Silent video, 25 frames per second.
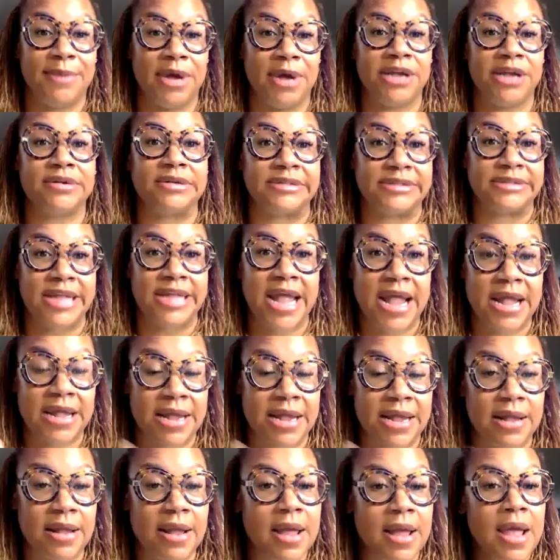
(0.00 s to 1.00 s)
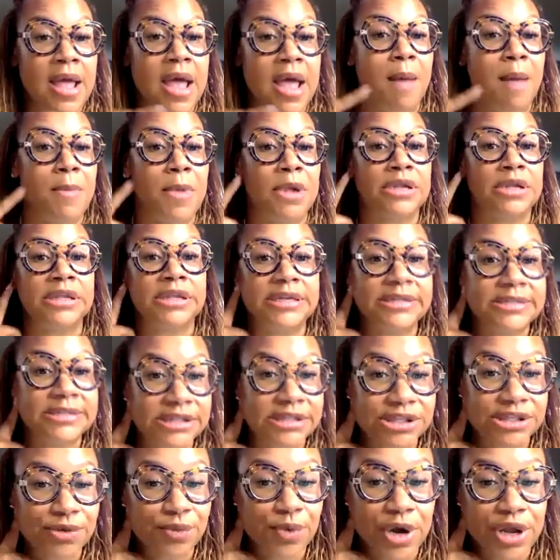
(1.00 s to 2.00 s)
understanding. I'm going to listen
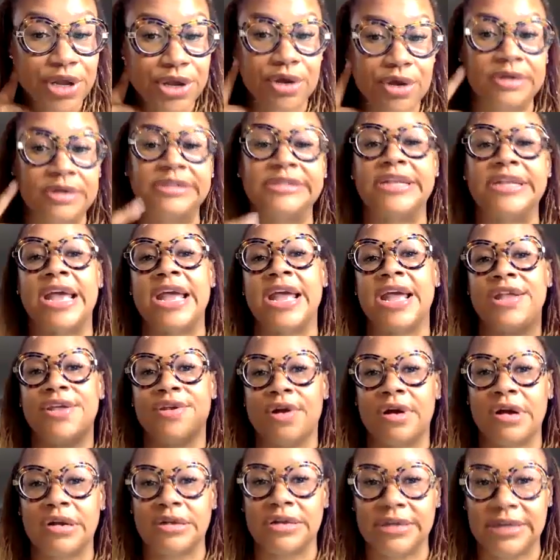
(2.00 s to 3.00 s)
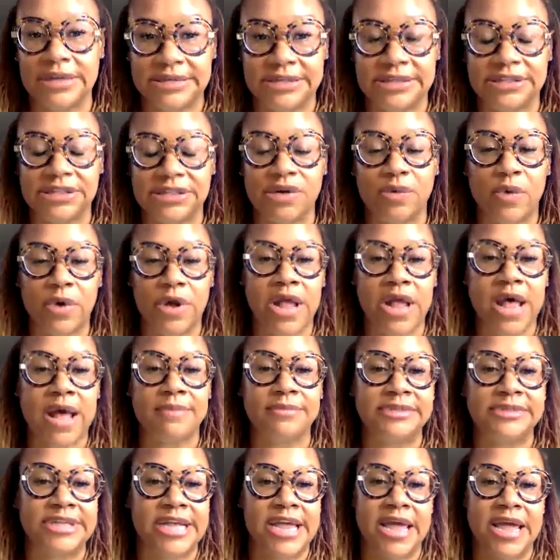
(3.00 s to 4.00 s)
to what you're saying. You're going to listen to what I'm
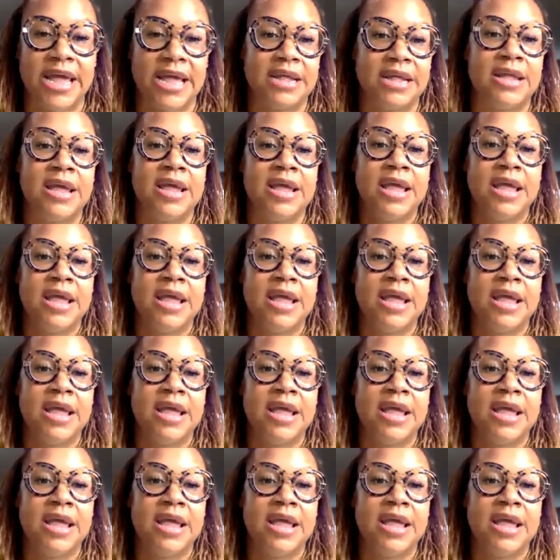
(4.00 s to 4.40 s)
saying.